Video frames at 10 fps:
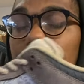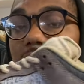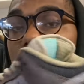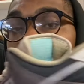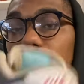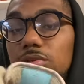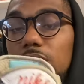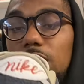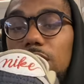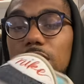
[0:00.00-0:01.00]
me know what you
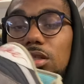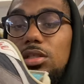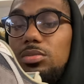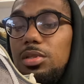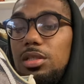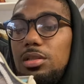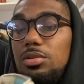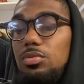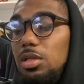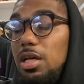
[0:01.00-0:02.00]
think of these, man.
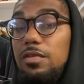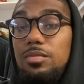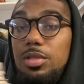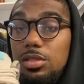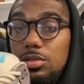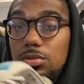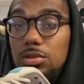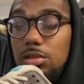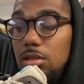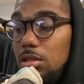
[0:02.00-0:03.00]
We have them in
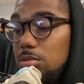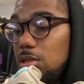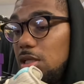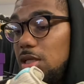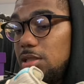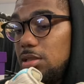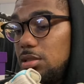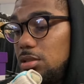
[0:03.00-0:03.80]
store, Harlem's Closet.